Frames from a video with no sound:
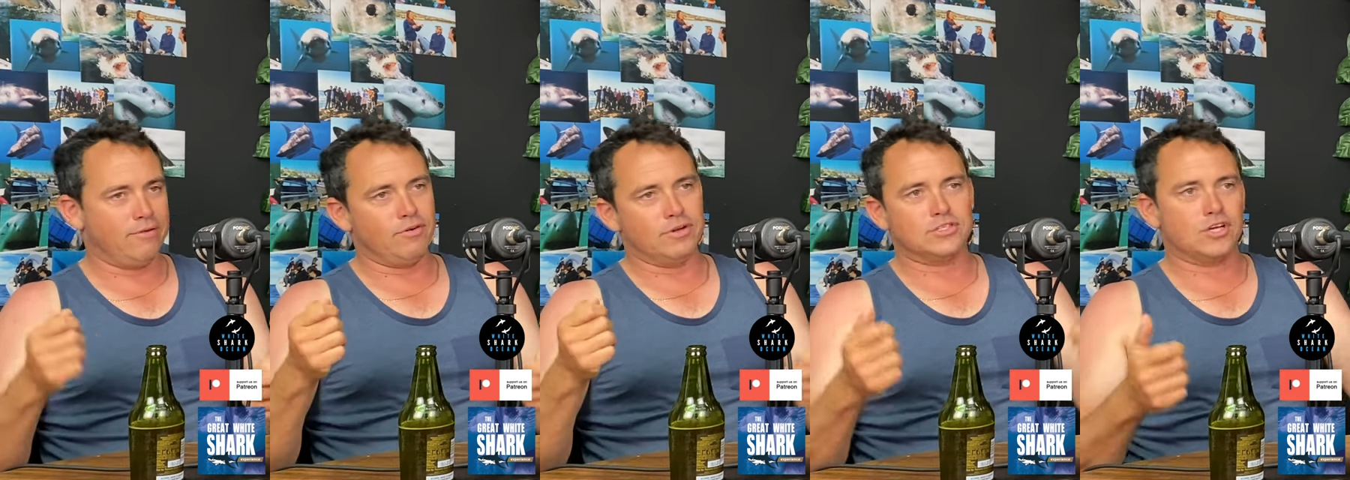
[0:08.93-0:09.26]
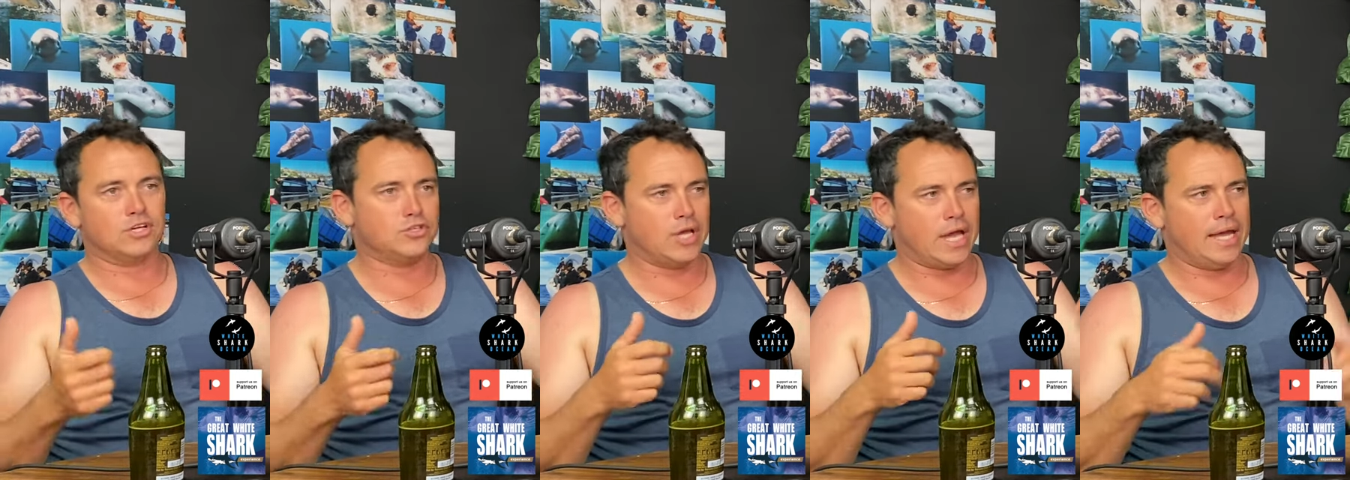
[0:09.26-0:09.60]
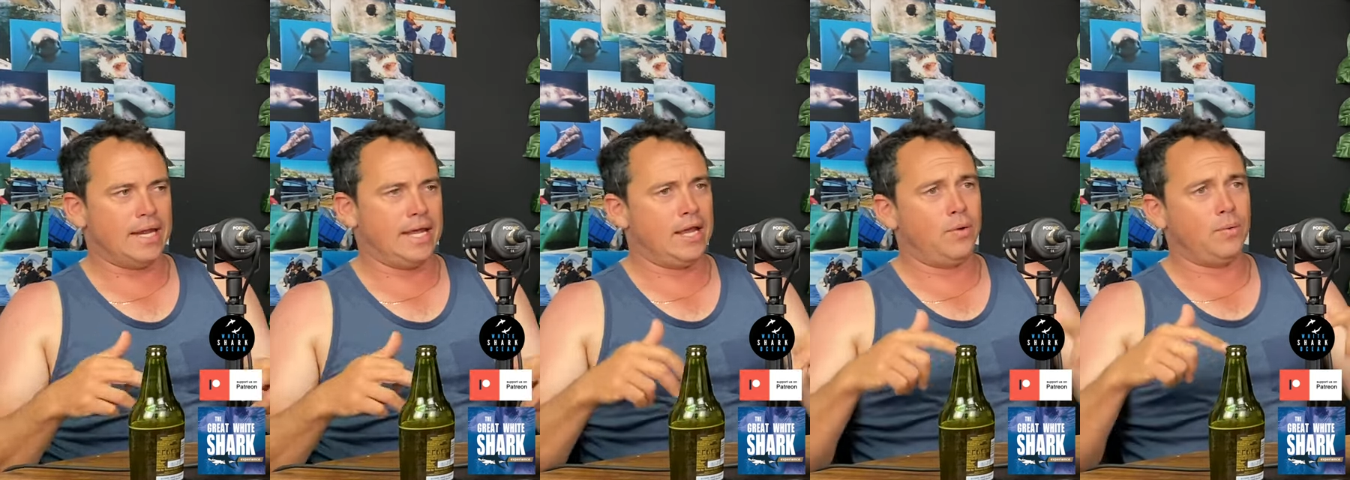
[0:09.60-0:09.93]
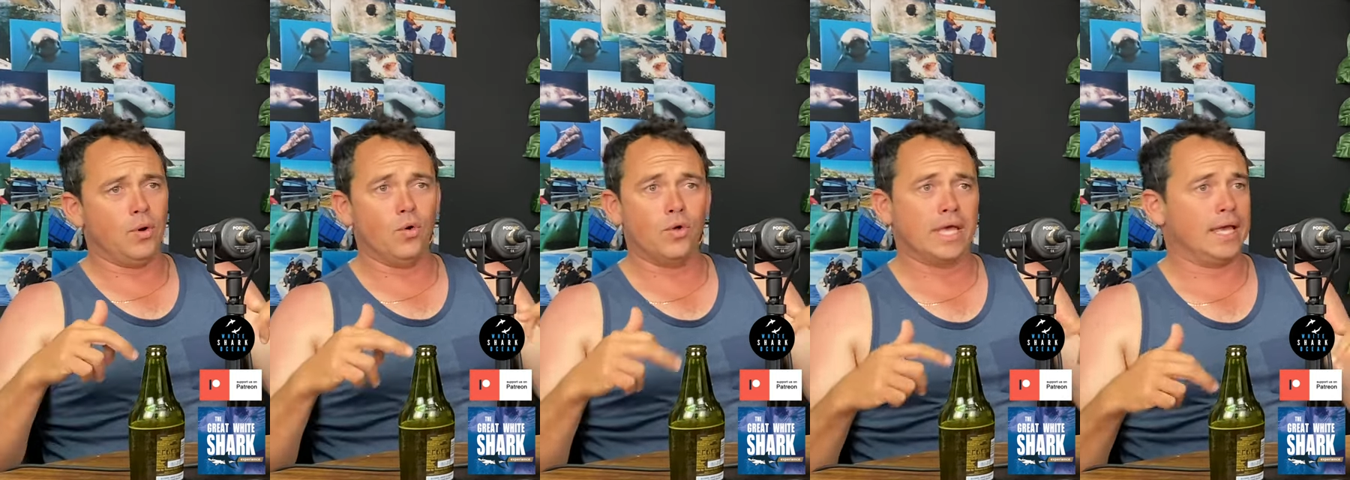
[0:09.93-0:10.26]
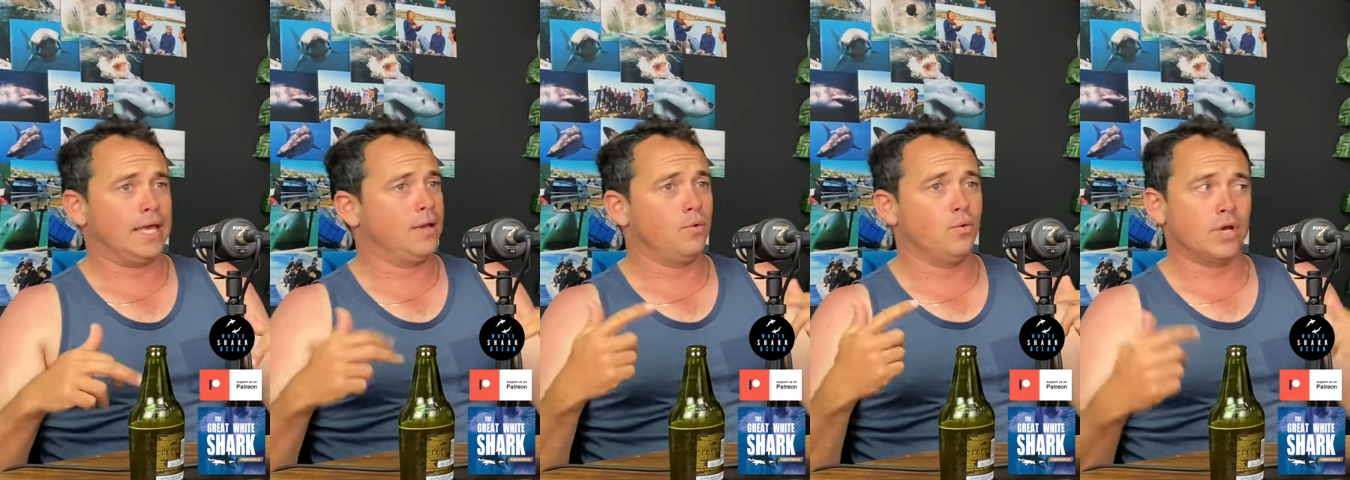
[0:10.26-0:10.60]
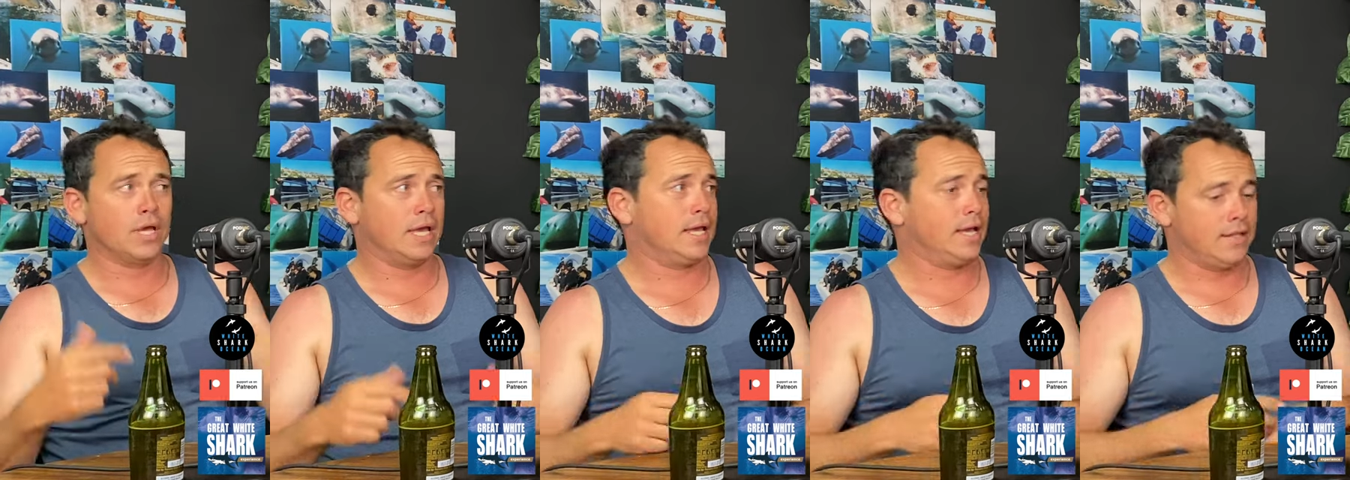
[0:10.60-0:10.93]
Everyone starts to add air. We're all kicking, all
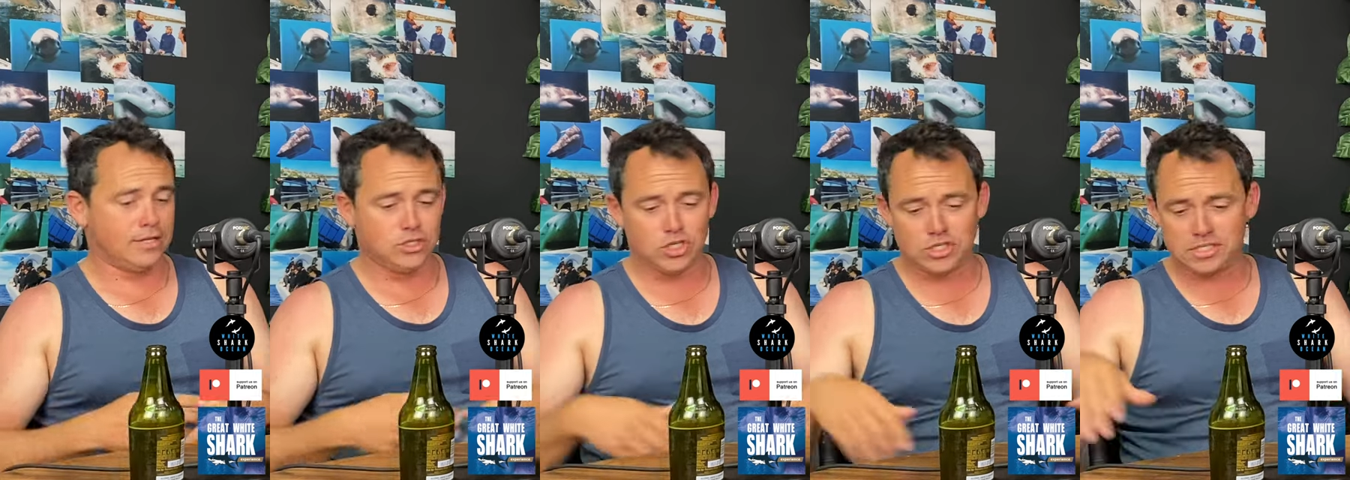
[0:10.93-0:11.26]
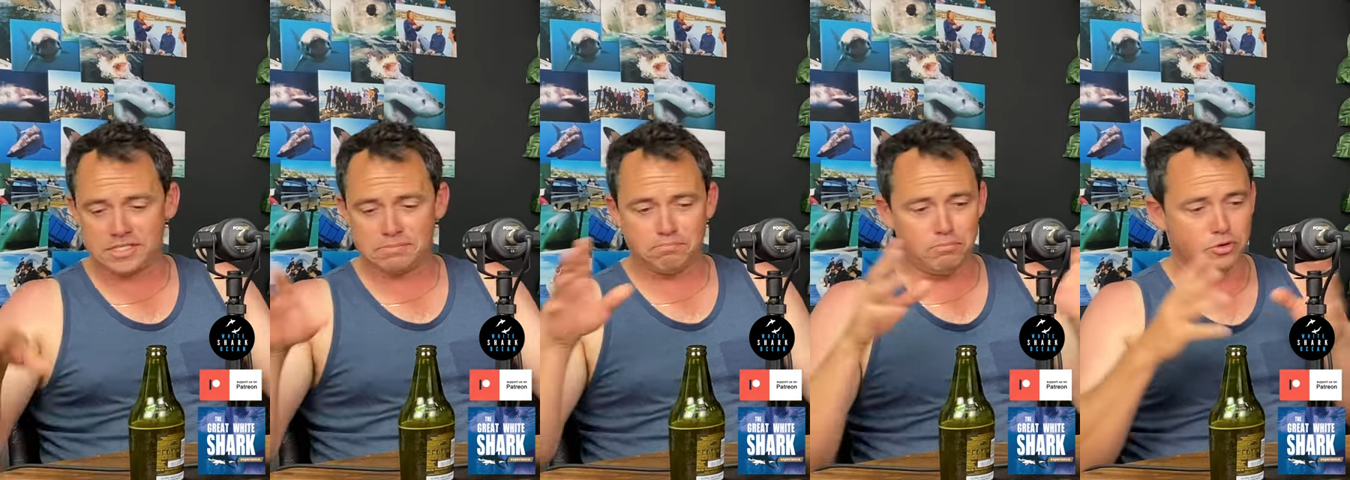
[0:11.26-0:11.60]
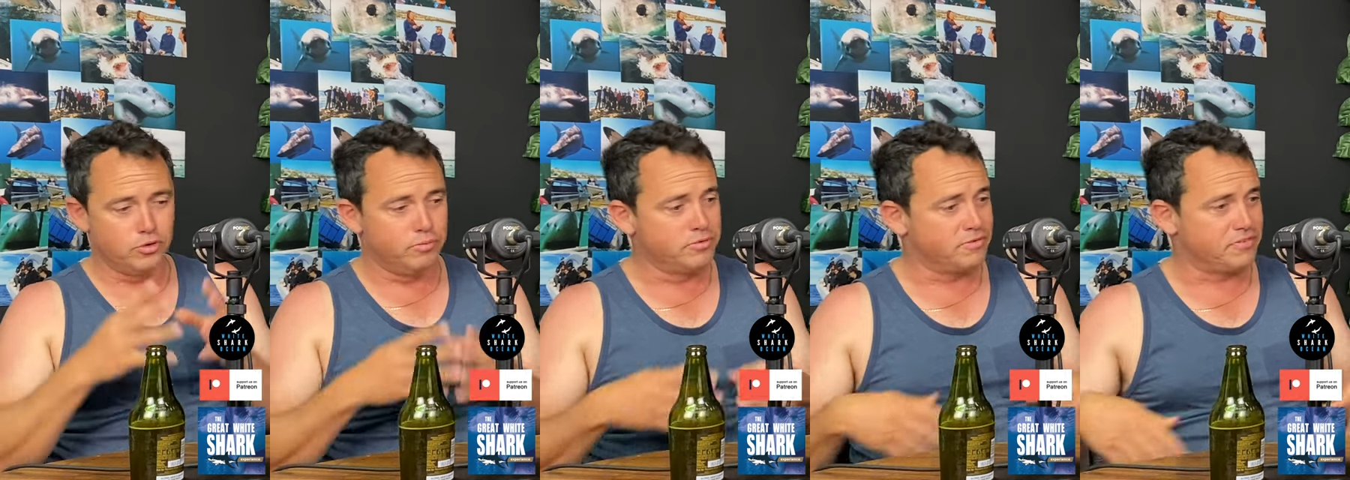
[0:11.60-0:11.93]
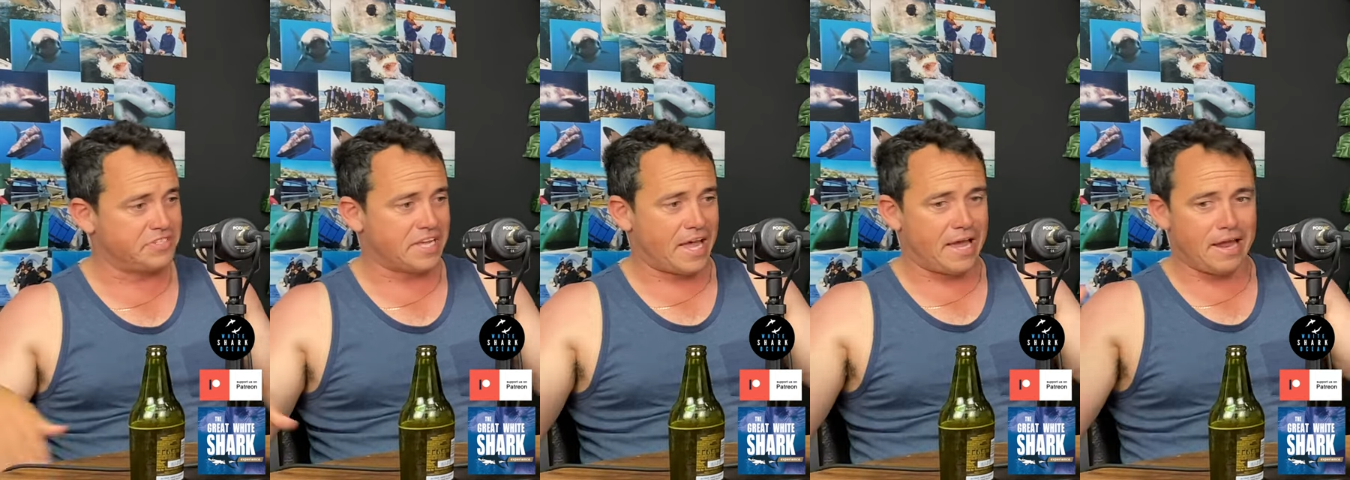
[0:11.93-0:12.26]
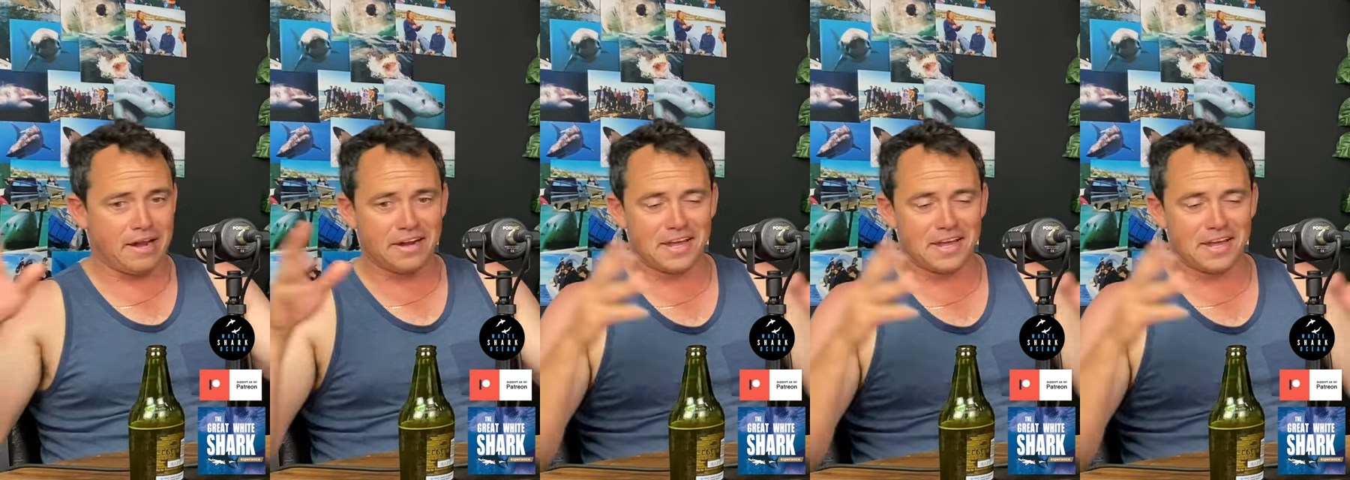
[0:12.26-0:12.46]
kicking, and there's just plumes of sand